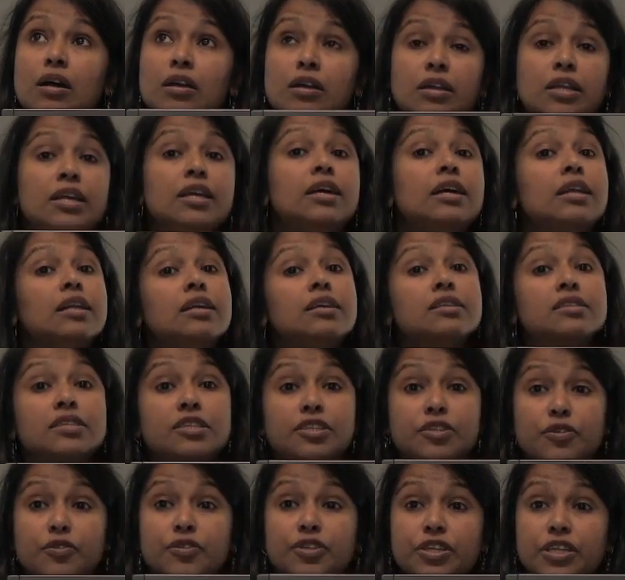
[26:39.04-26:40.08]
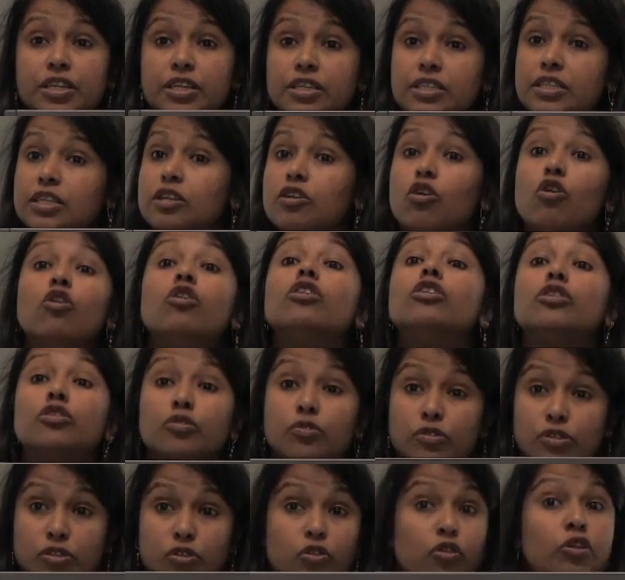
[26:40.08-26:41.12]
legal institutions and all
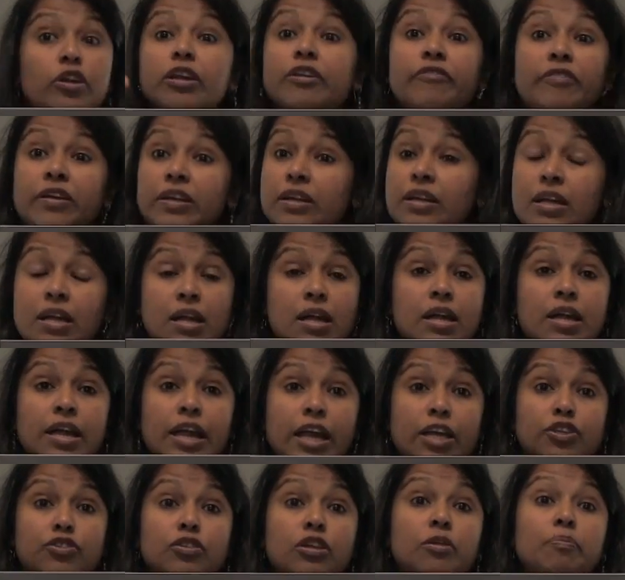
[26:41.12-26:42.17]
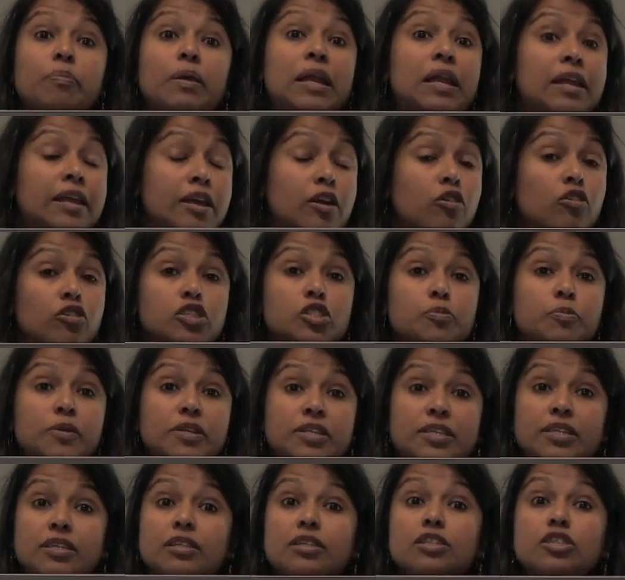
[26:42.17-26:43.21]
those, or even actually building
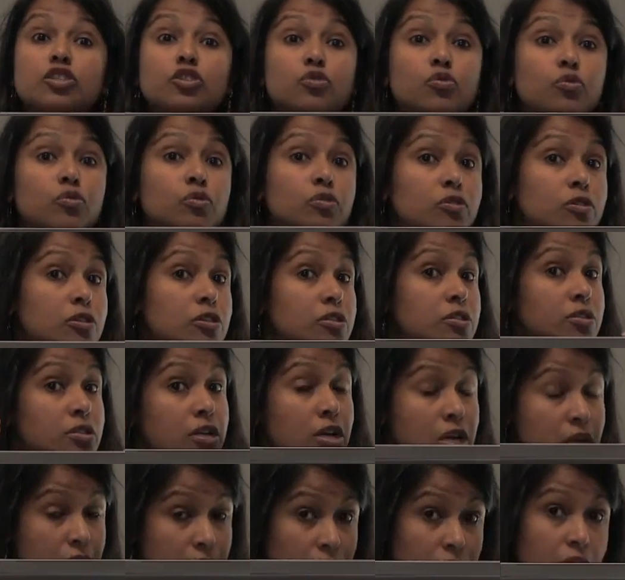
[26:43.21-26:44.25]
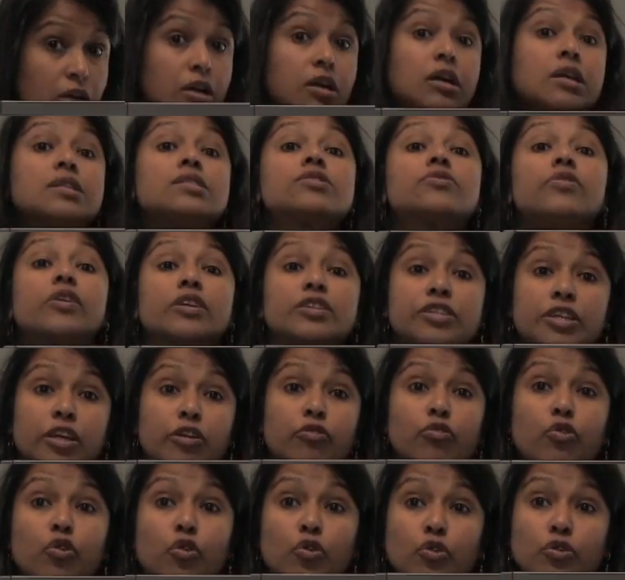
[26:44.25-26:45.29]
hospitals, schools,
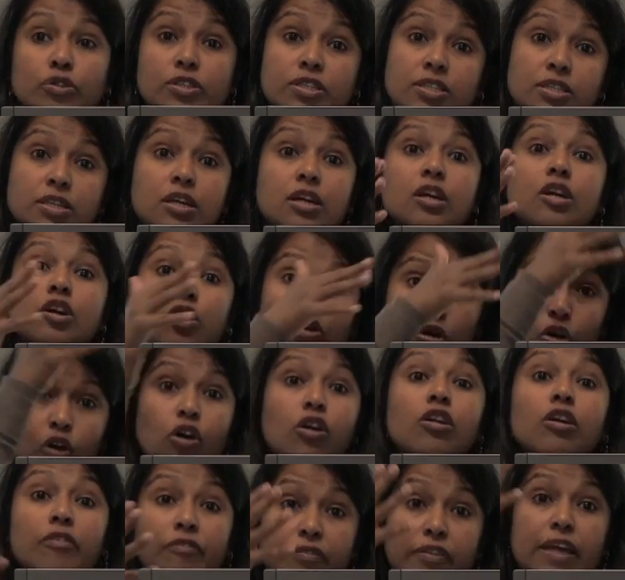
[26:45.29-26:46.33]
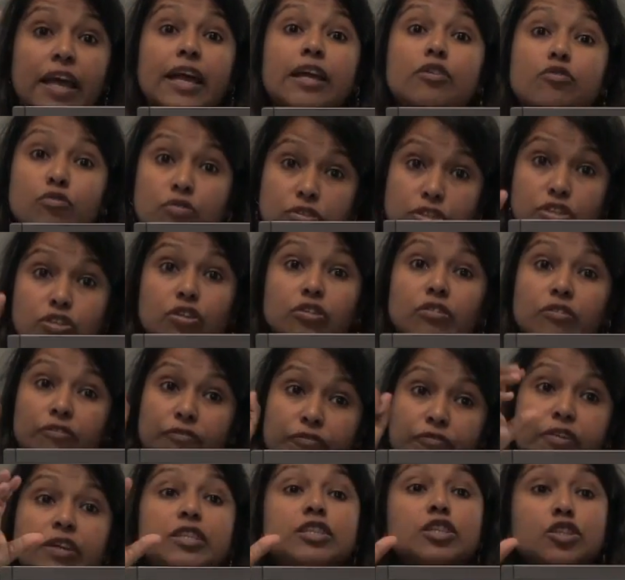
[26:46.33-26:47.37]
constructing roads. All of that would sort of
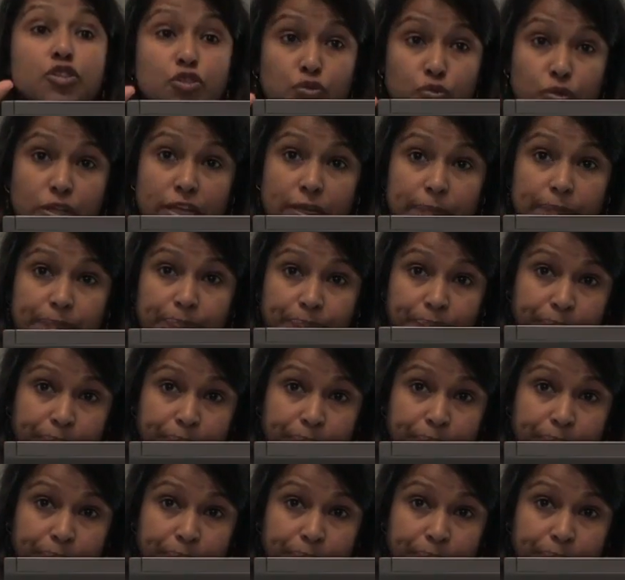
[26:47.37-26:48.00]
fit into that.